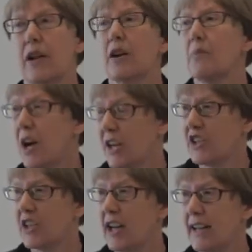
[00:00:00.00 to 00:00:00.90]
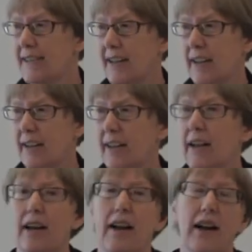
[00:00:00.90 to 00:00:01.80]

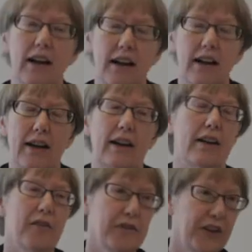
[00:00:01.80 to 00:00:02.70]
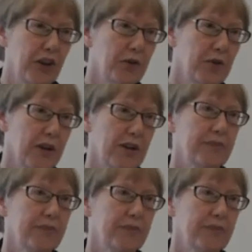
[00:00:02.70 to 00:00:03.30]
homogenizing uh, view